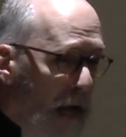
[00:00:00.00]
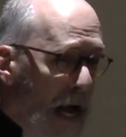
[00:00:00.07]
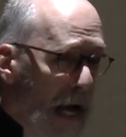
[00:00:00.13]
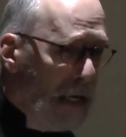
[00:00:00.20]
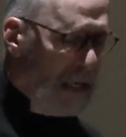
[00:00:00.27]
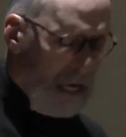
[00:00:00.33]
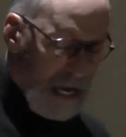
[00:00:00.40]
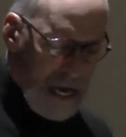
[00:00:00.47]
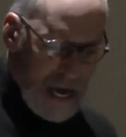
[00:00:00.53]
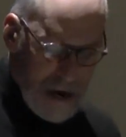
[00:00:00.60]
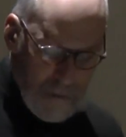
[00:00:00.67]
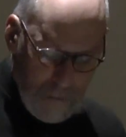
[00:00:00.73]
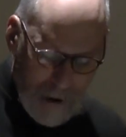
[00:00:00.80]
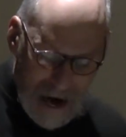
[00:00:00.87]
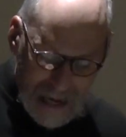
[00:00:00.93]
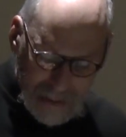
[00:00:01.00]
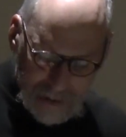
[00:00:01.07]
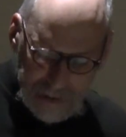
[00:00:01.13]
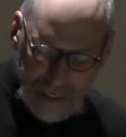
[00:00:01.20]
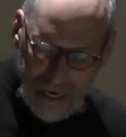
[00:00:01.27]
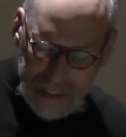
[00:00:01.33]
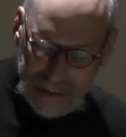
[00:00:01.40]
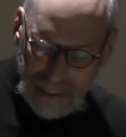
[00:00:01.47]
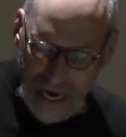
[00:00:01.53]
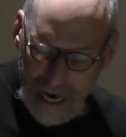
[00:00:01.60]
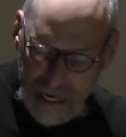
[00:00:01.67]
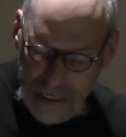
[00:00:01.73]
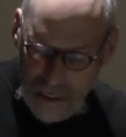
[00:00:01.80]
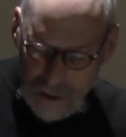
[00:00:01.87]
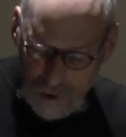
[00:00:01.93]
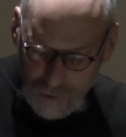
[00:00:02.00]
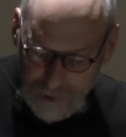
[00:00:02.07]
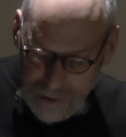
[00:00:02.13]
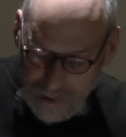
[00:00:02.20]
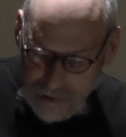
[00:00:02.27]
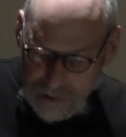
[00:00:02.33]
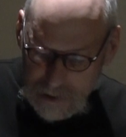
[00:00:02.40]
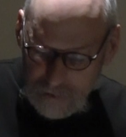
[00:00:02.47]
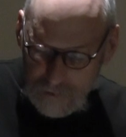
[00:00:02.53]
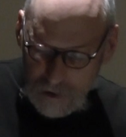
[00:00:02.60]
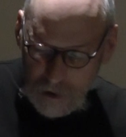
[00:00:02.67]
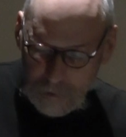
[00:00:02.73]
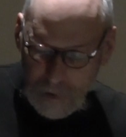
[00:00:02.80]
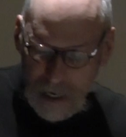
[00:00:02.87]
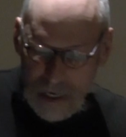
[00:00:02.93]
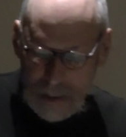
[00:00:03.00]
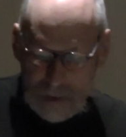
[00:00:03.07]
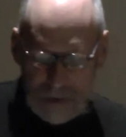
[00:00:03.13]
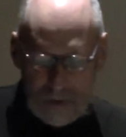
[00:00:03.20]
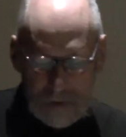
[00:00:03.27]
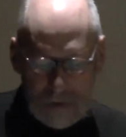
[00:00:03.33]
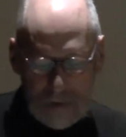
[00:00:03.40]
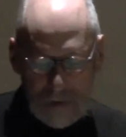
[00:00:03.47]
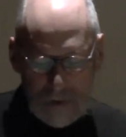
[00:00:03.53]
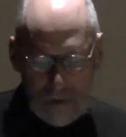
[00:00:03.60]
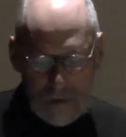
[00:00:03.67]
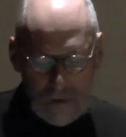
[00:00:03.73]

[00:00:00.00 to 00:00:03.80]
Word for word: God, and Pilate's anxiety increases in response.